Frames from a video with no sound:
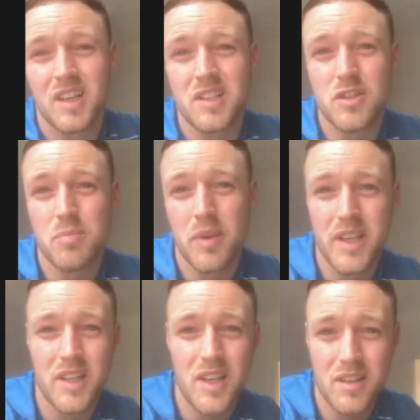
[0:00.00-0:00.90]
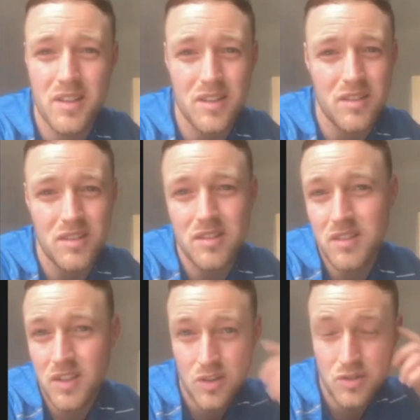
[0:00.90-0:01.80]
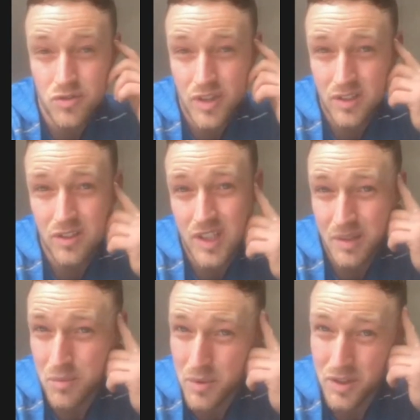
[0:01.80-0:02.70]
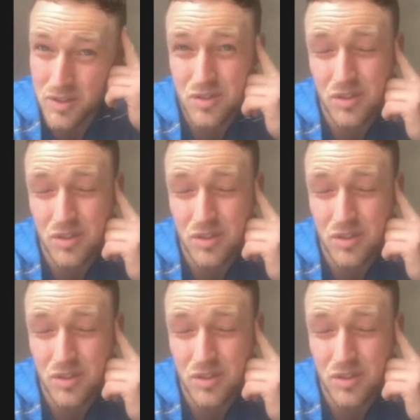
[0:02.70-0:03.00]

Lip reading: You're just playing your game. You're concentrating on the game, to be honest.